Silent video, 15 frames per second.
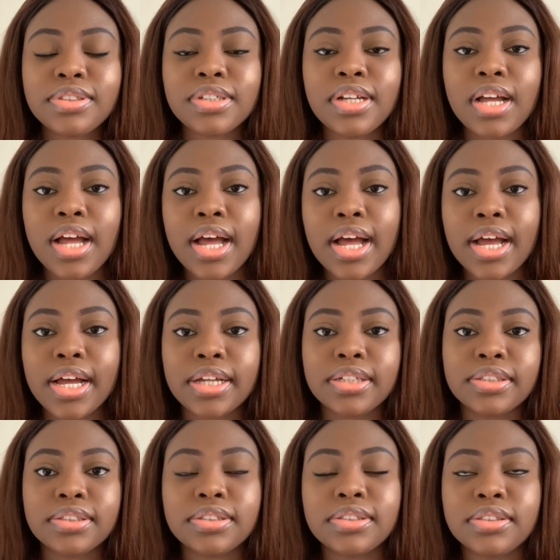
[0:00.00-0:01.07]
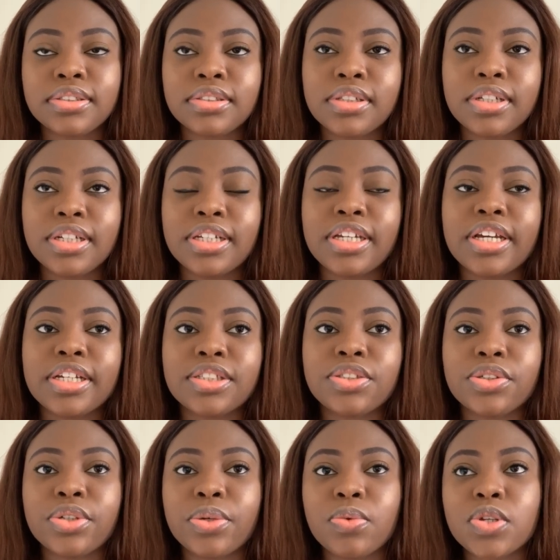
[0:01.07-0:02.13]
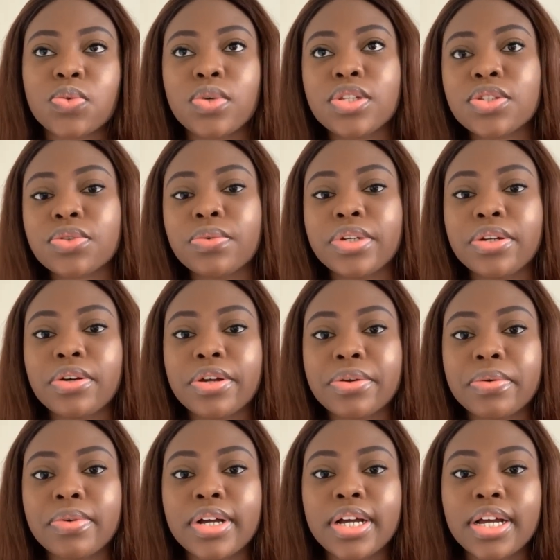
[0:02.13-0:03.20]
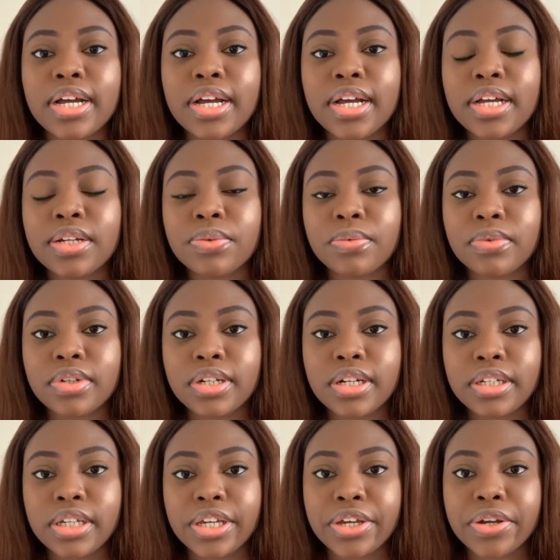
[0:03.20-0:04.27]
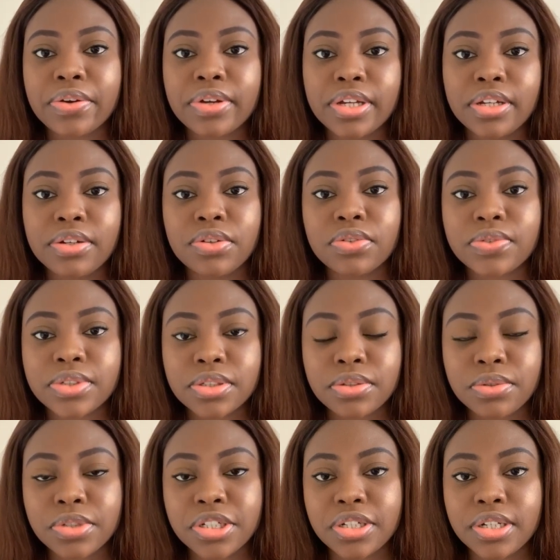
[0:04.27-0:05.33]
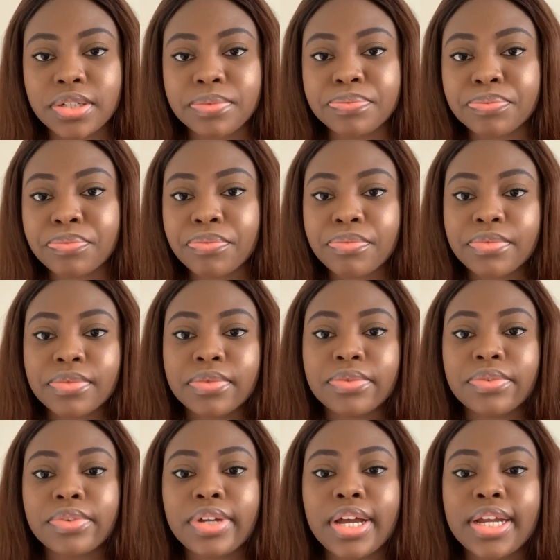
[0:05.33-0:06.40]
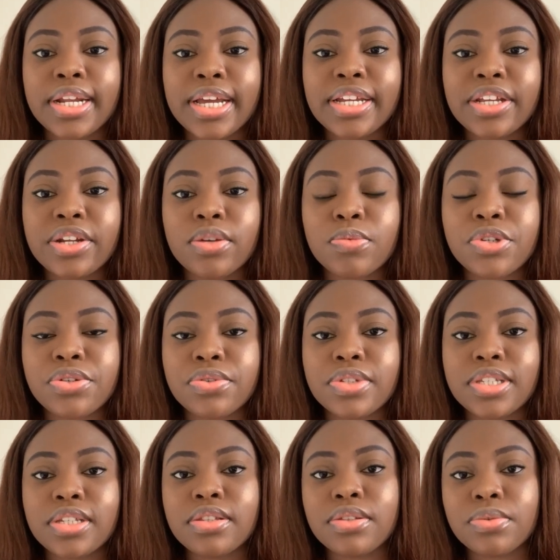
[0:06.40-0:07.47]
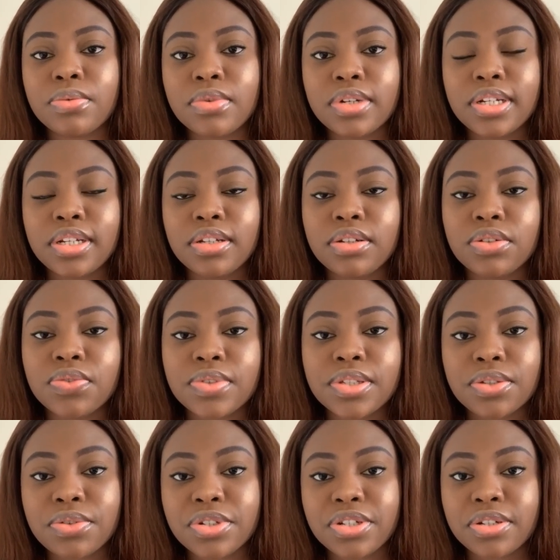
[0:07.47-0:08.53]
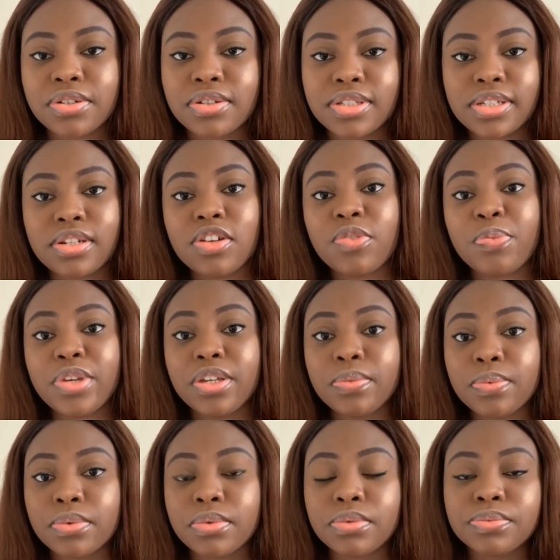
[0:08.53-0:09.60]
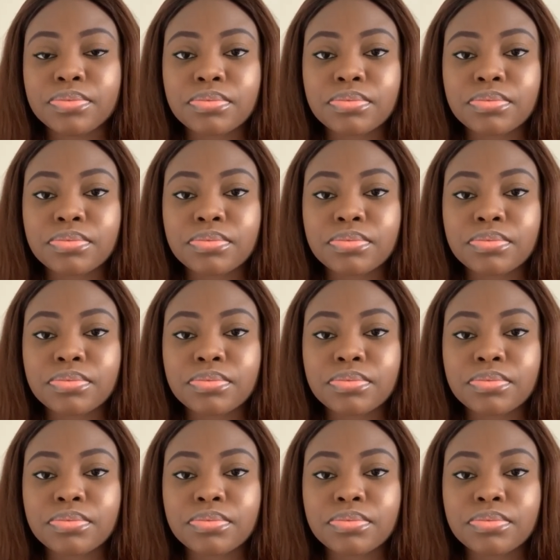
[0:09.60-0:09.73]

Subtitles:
And yeah, so it was one school in Ottawa and one here in Nova Scotia. And I ended up choosing the one in Nova Scotia because a lot of people